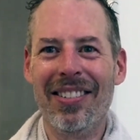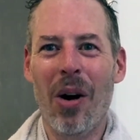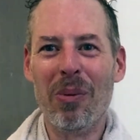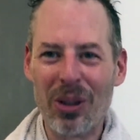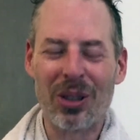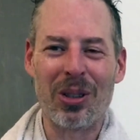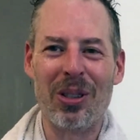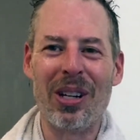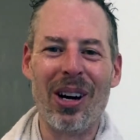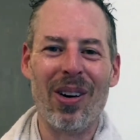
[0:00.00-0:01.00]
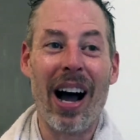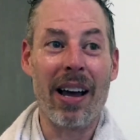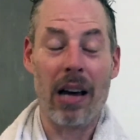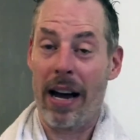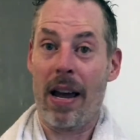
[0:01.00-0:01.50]
almost,
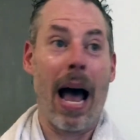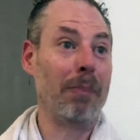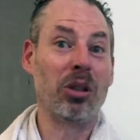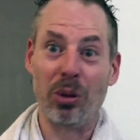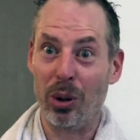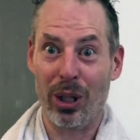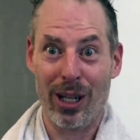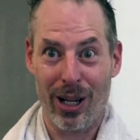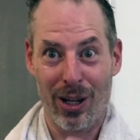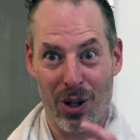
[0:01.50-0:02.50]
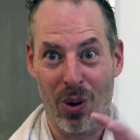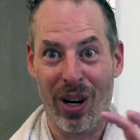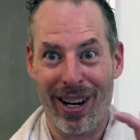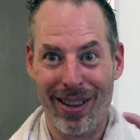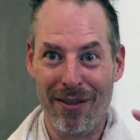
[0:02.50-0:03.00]
I absolutely
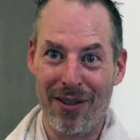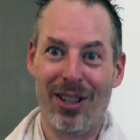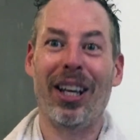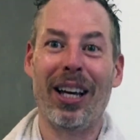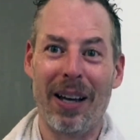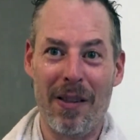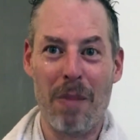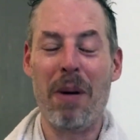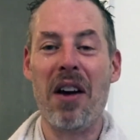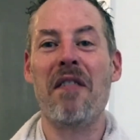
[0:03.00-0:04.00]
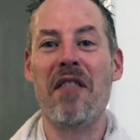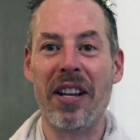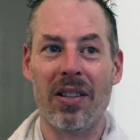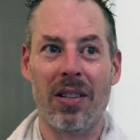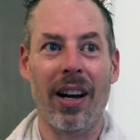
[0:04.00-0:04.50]
enjoy the feeling and the
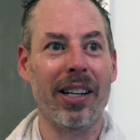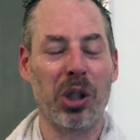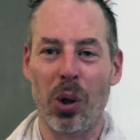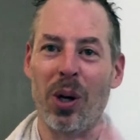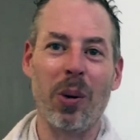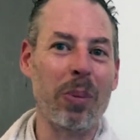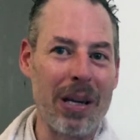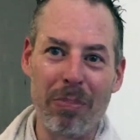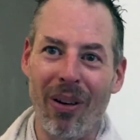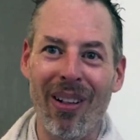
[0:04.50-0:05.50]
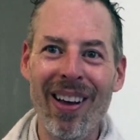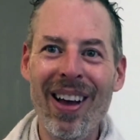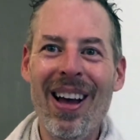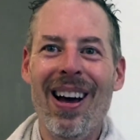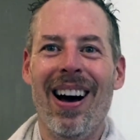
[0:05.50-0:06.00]
benefits. I enjoy all the people.
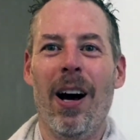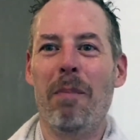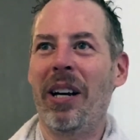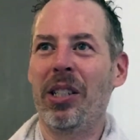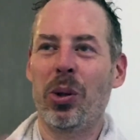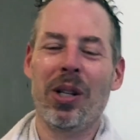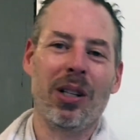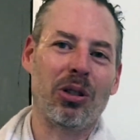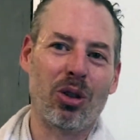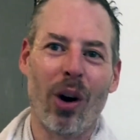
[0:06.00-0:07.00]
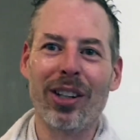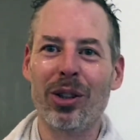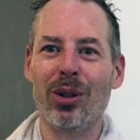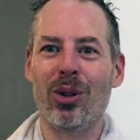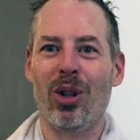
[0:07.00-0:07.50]
I enjoy the
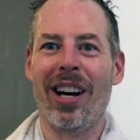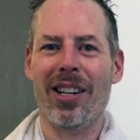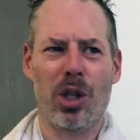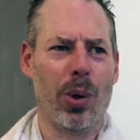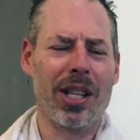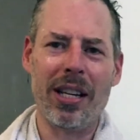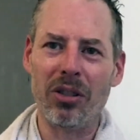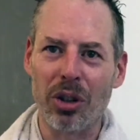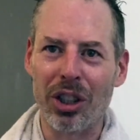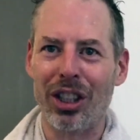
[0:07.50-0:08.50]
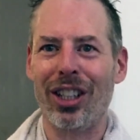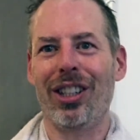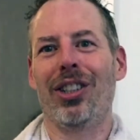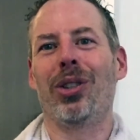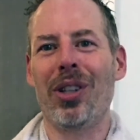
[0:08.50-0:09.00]
instructors. I enjoy the exertion. I
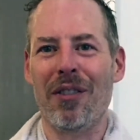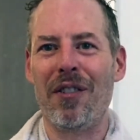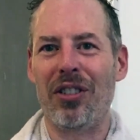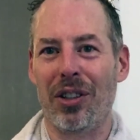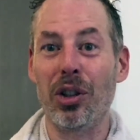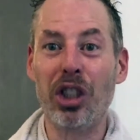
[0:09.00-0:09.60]
enjoy the physical